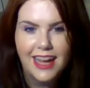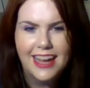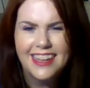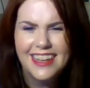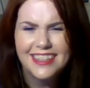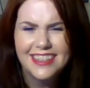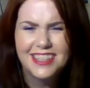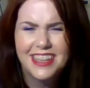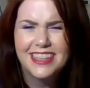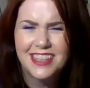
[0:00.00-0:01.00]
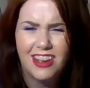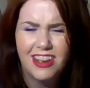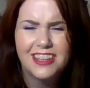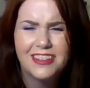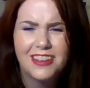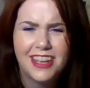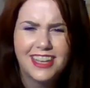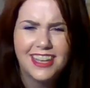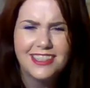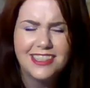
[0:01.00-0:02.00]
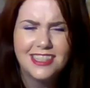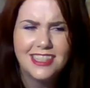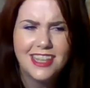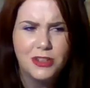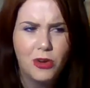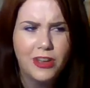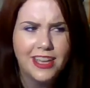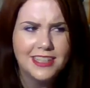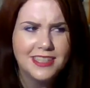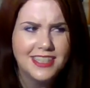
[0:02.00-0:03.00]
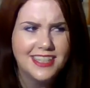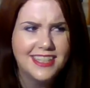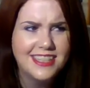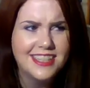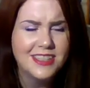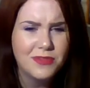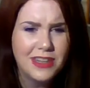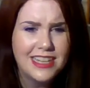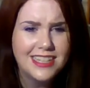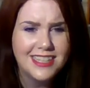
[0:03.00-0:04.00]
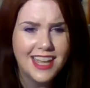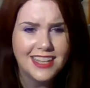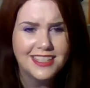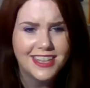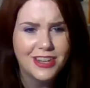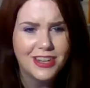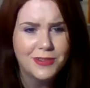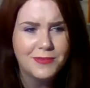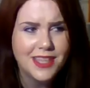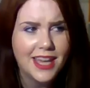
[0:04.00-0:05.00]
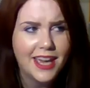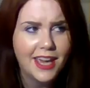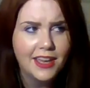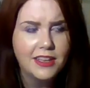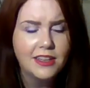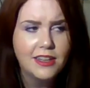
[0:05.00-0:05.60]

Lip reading: And it's kind of like, as annoying as he is, it's really sad to hear him say,